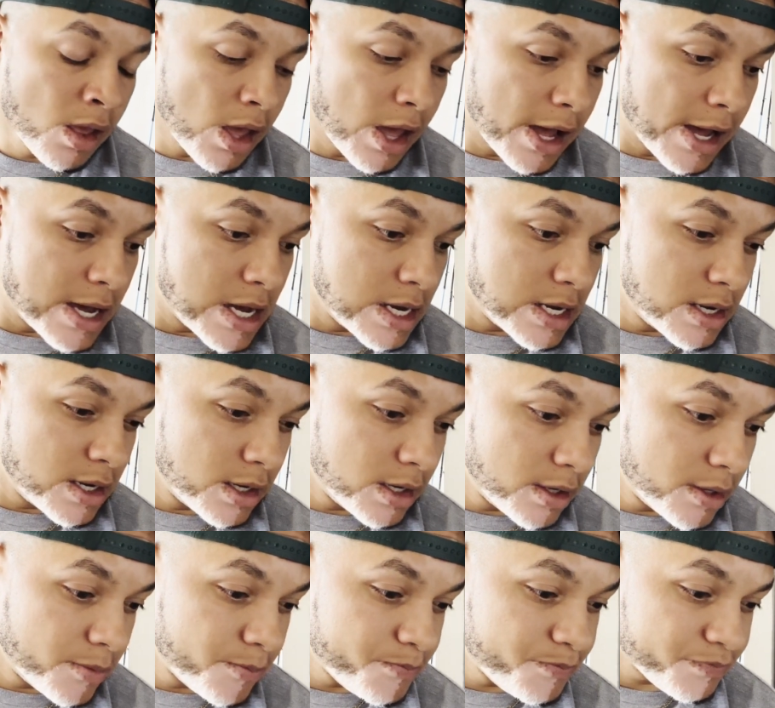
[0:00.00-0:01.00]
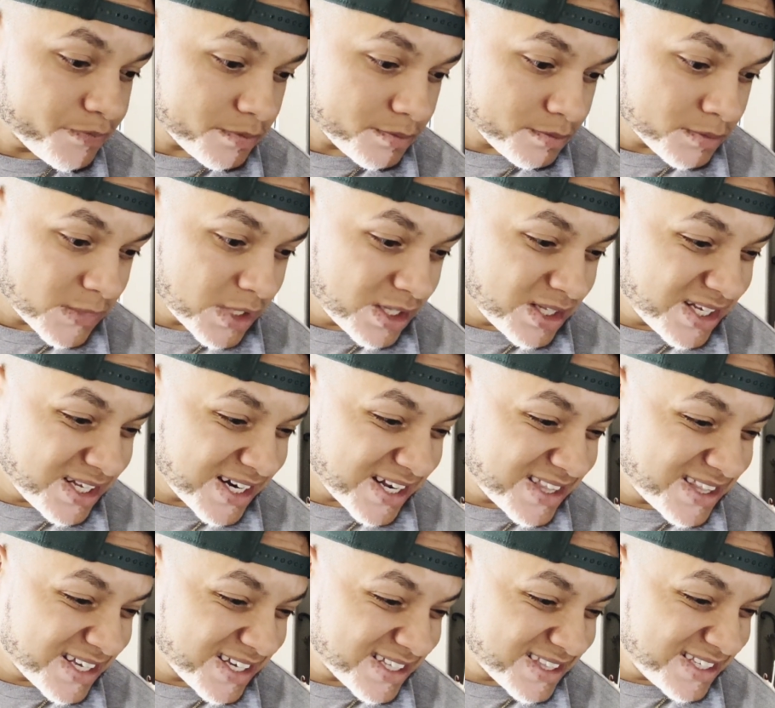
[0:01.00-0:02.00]
Um, and then I
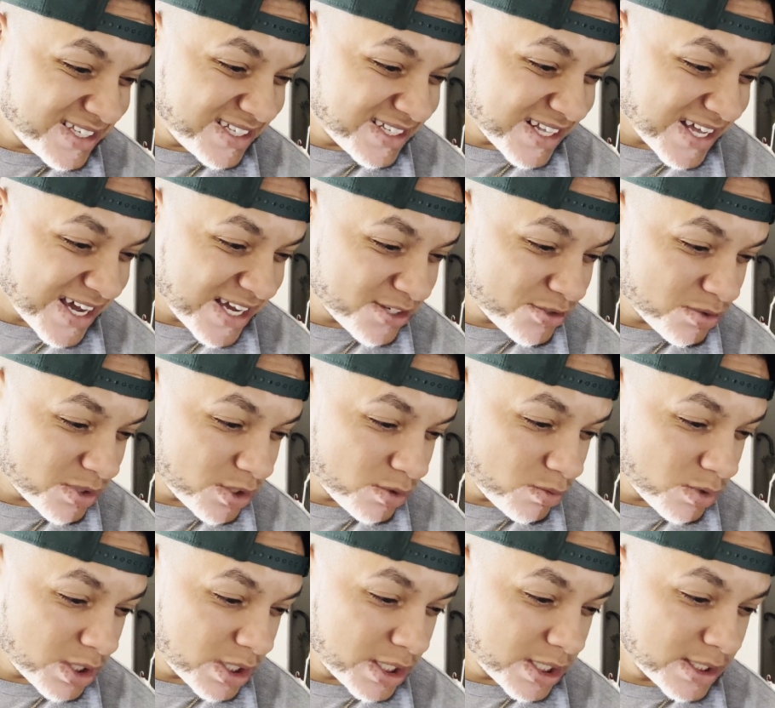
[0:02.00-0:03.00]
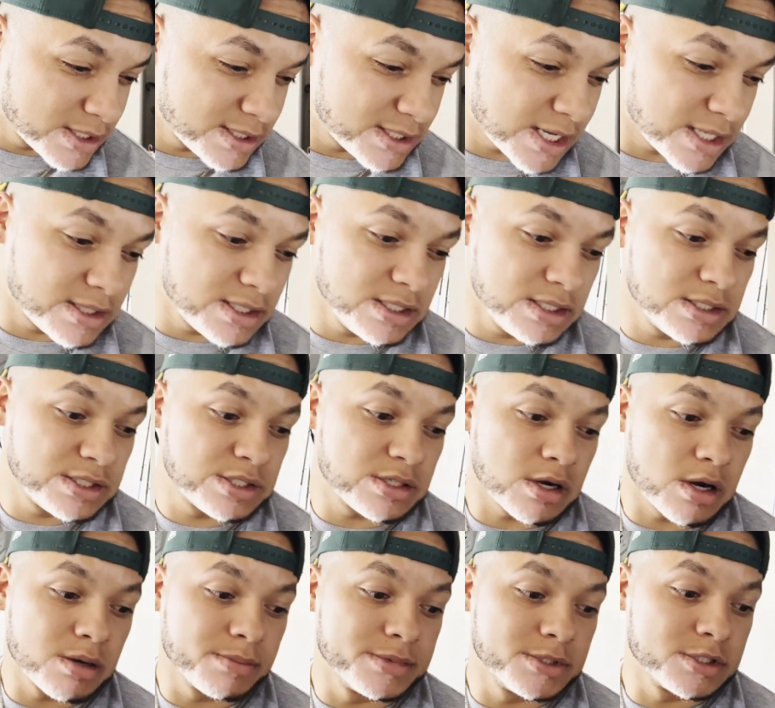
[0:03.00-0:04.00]
think the last one was that the
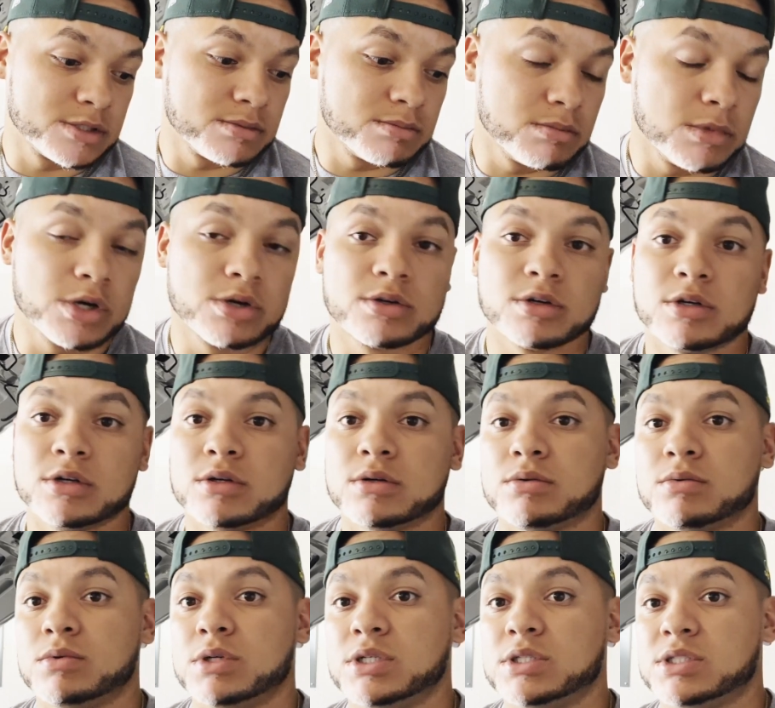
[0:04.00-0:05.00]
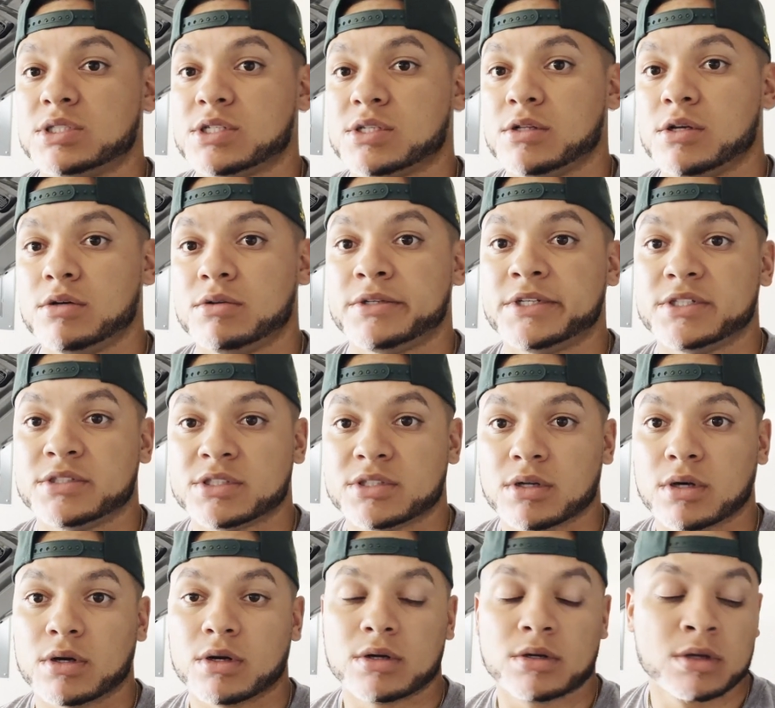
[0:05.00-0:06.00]
starboard motor was slow to
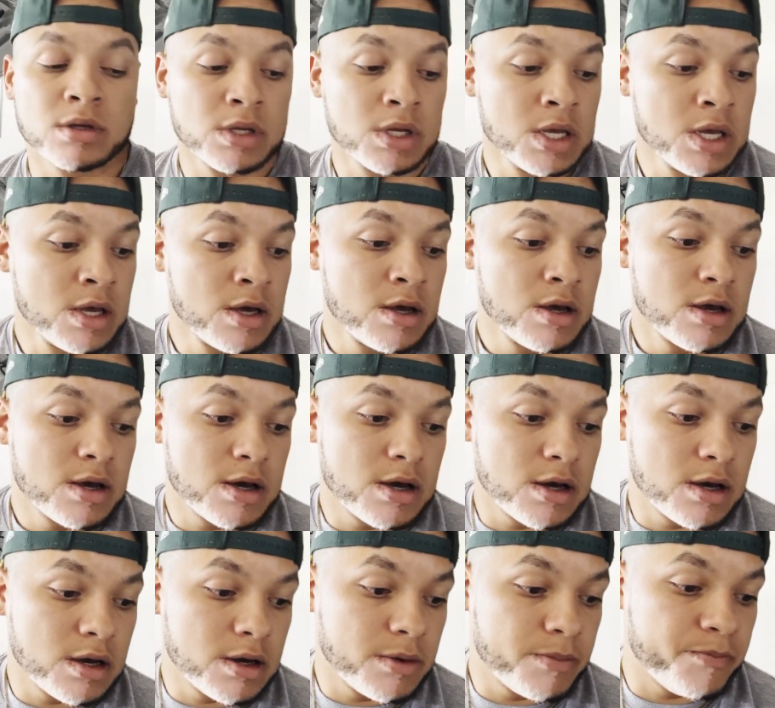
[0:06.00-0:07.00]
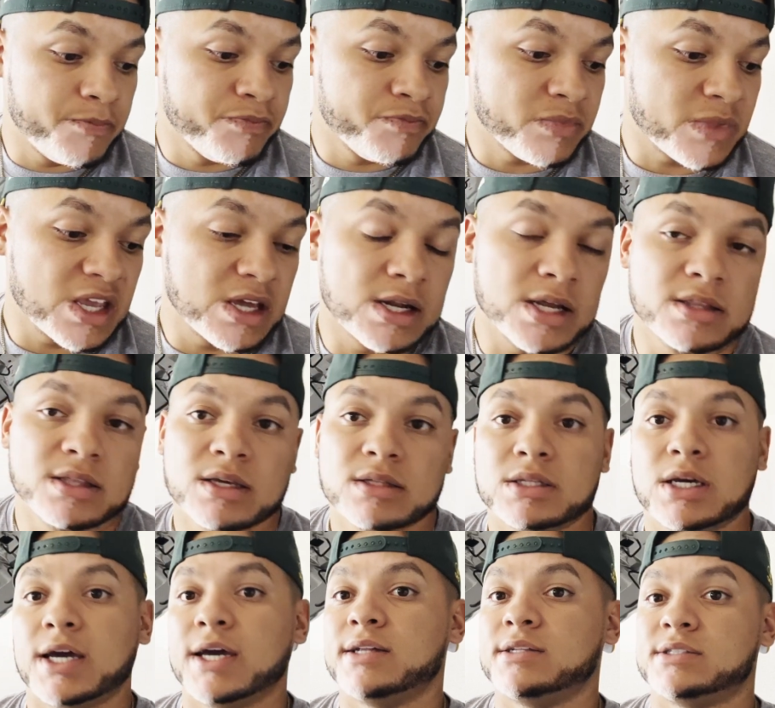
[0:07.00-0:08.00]
start. Um, and I think
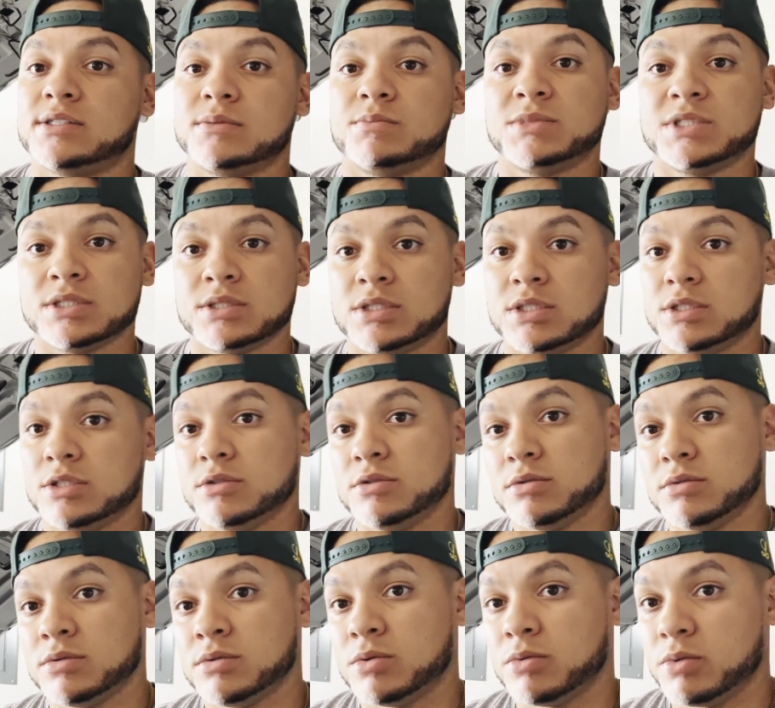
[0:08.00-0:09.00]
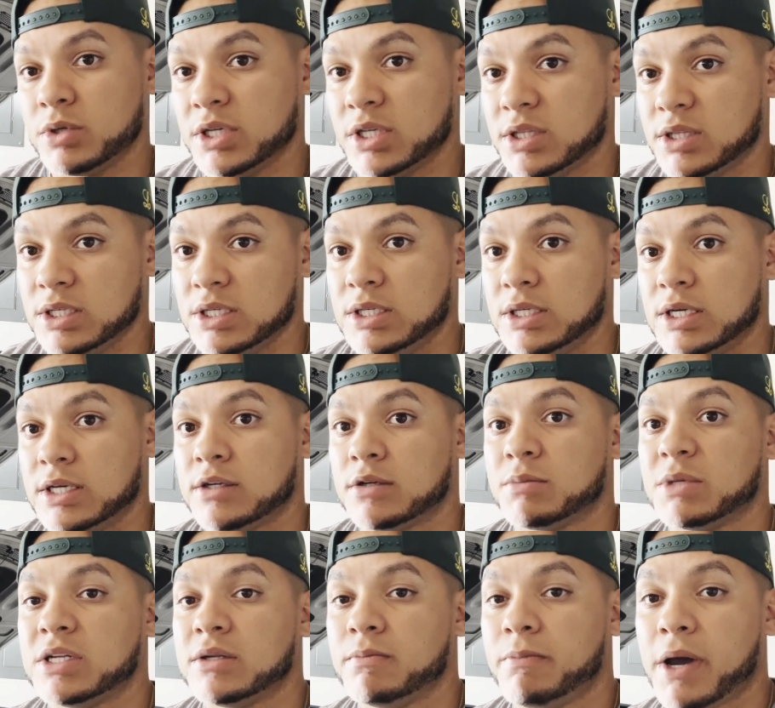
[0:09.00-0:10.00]
that had something to do with the
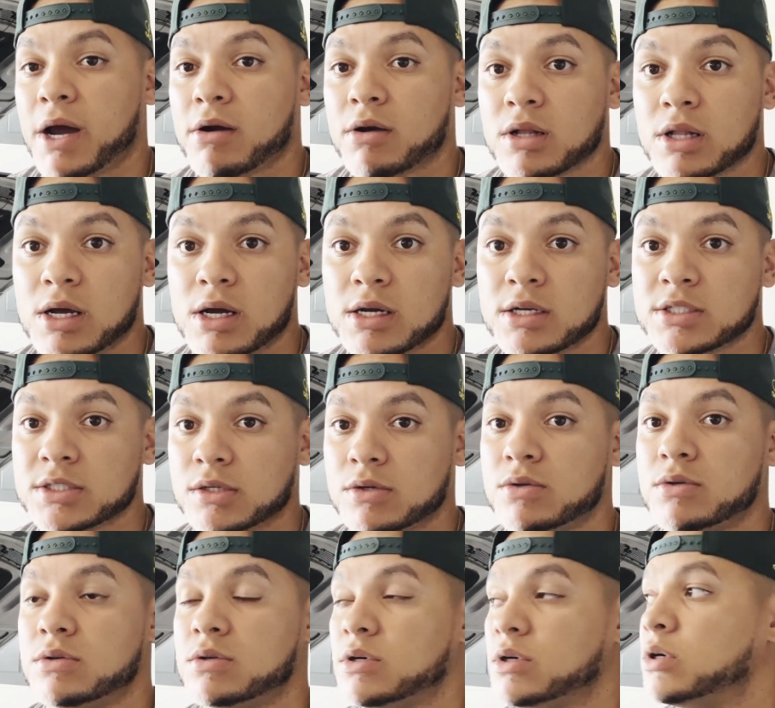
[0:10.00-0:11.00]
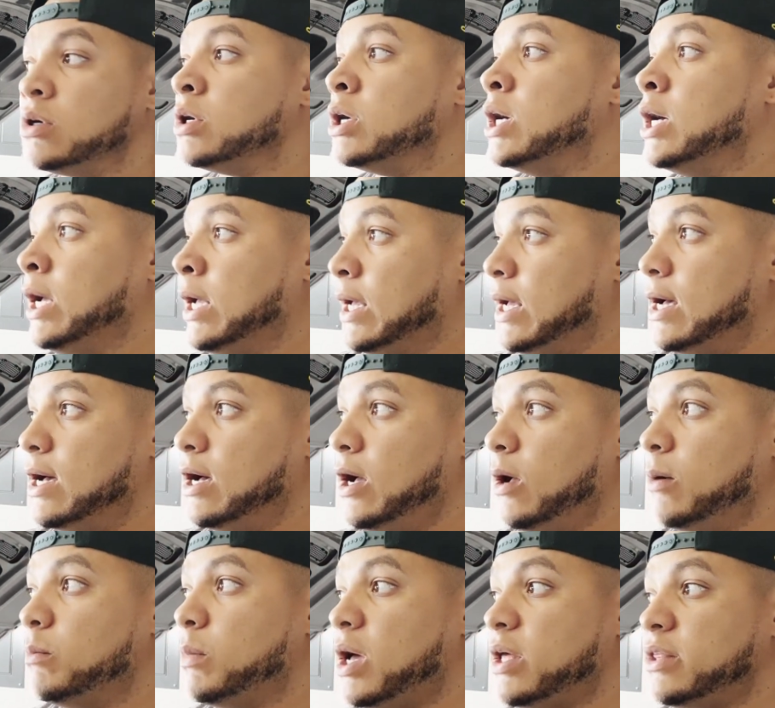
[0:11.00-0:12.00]
intermittent power loss, or
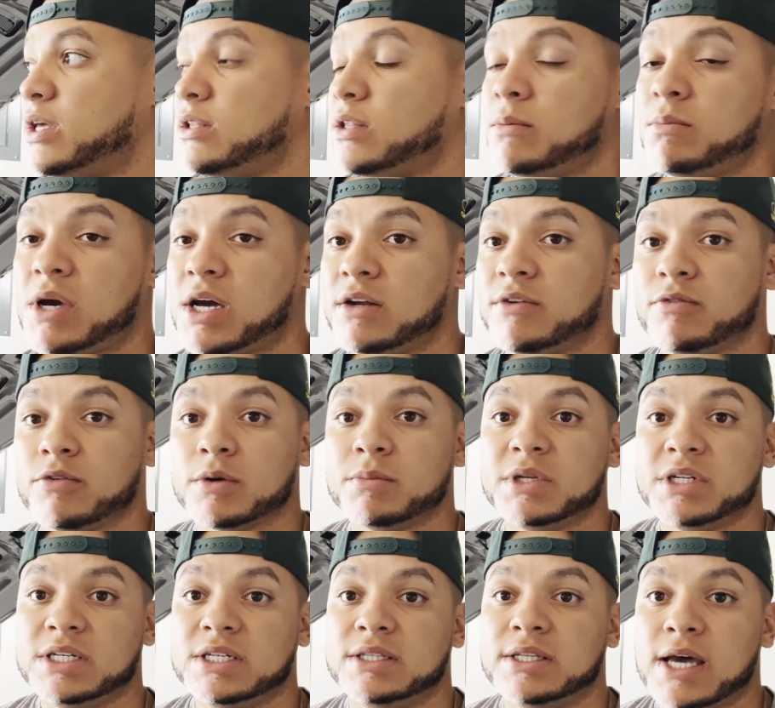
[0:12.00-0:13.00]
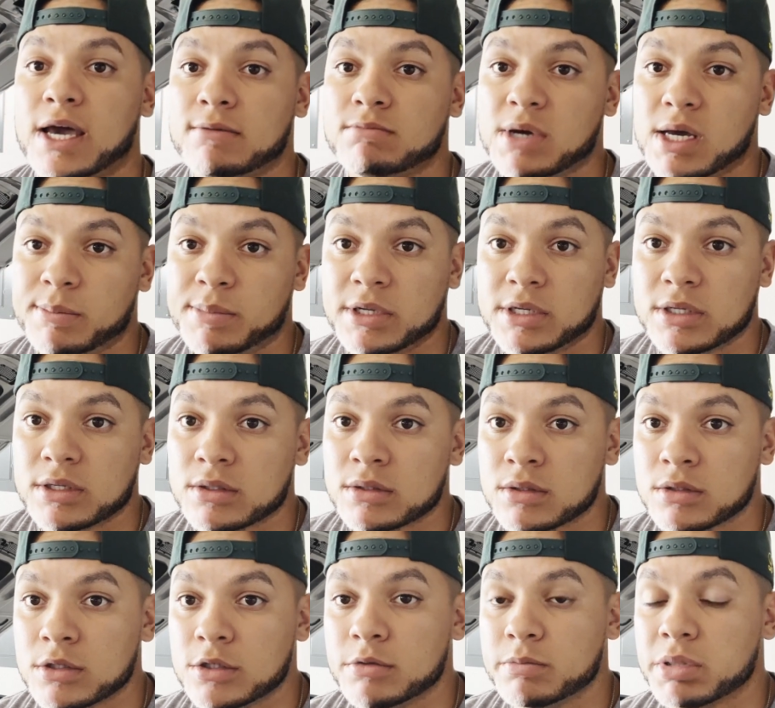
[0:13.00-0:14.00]
um, I think they might have remedied that by putting
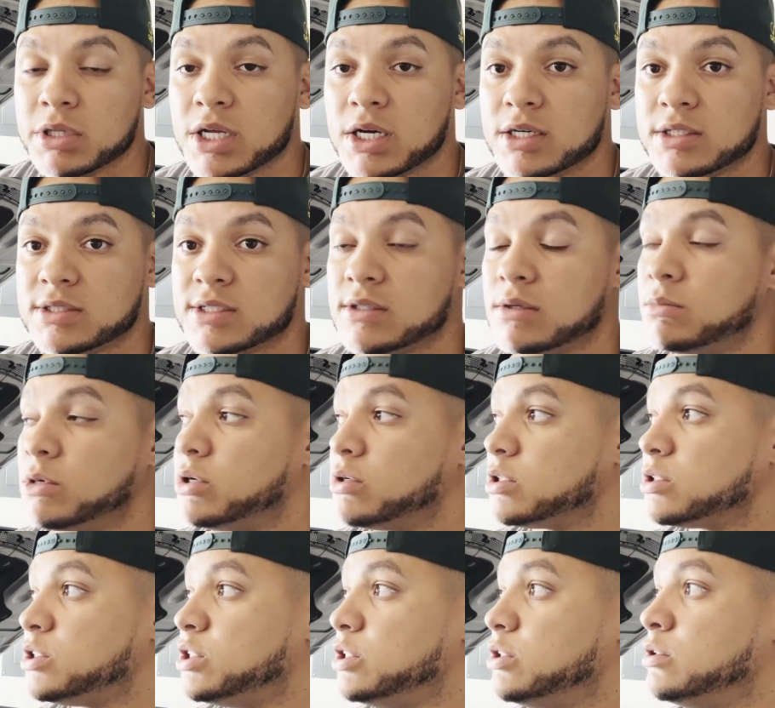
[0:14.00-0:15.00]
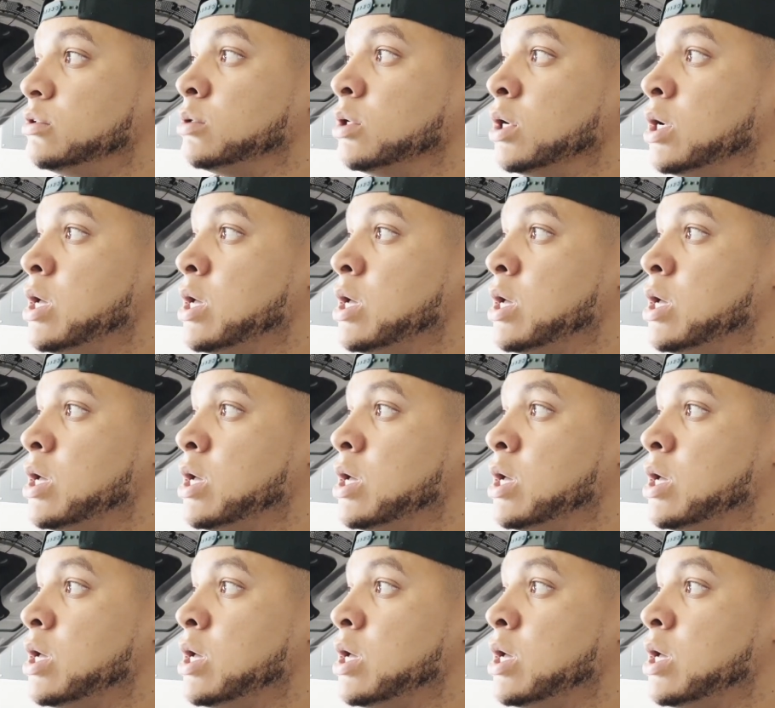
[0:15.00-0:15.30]
new plugs in the motor too.